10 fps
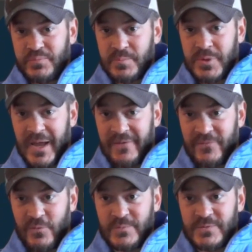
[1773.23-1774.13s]

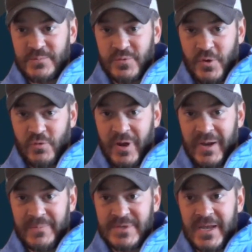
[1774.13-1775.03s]
platforms or
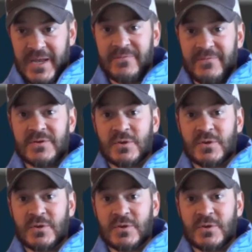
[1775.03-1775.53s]
programs? And even